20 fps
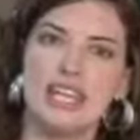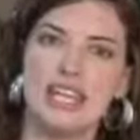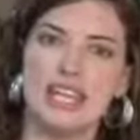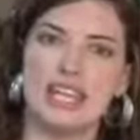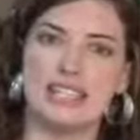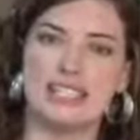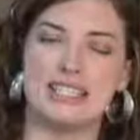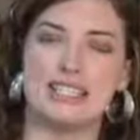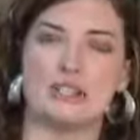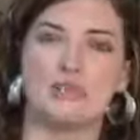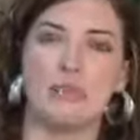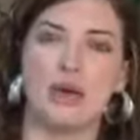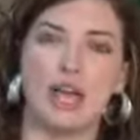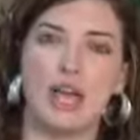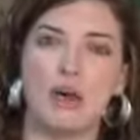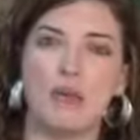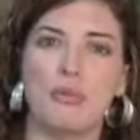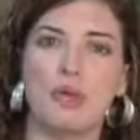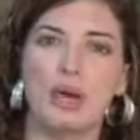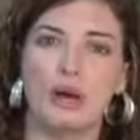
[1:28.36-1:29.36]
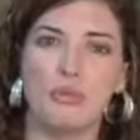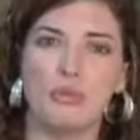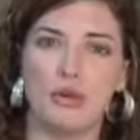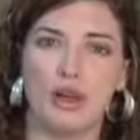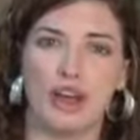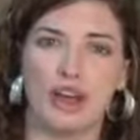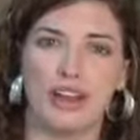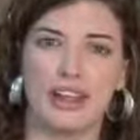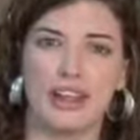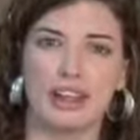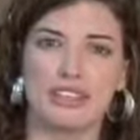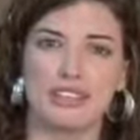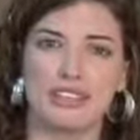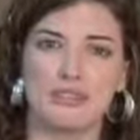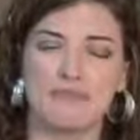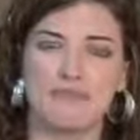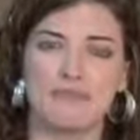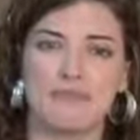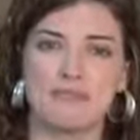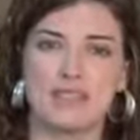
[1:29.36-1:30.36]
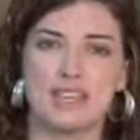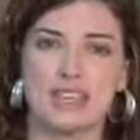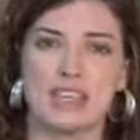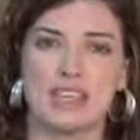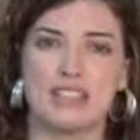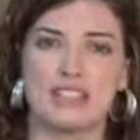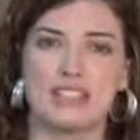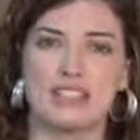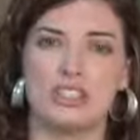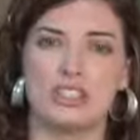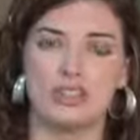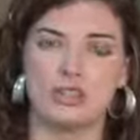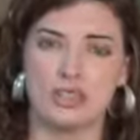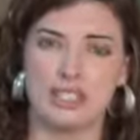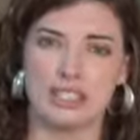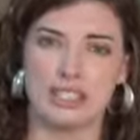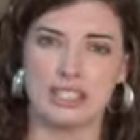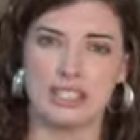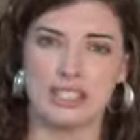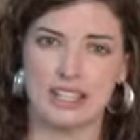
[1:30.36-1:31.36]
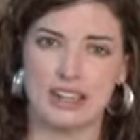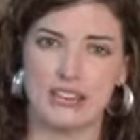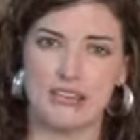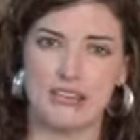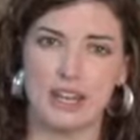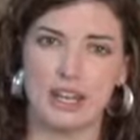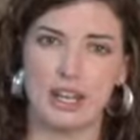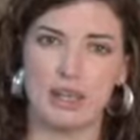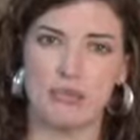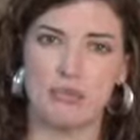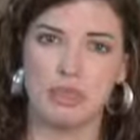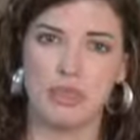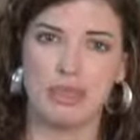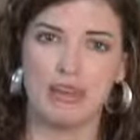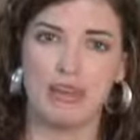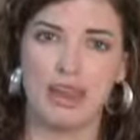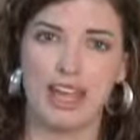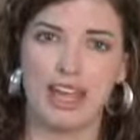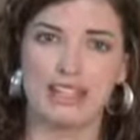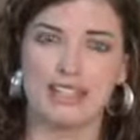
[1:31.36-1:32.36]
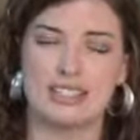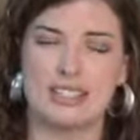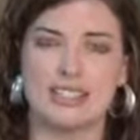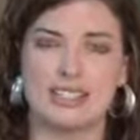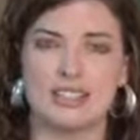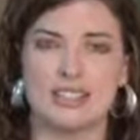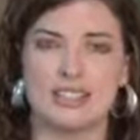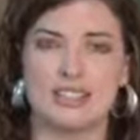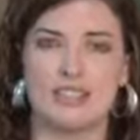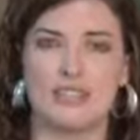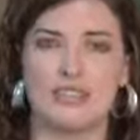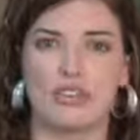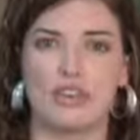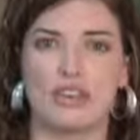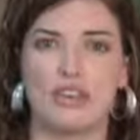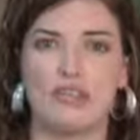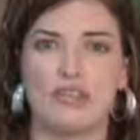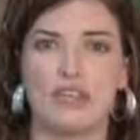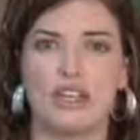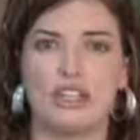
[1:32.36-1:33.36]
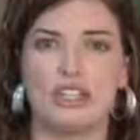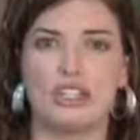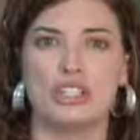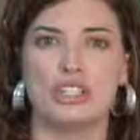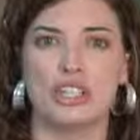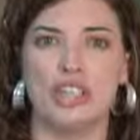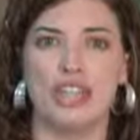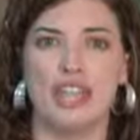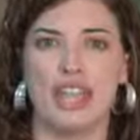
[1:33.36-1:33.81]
is this BioPel product. It uses acidified amino acids, and it's very rich,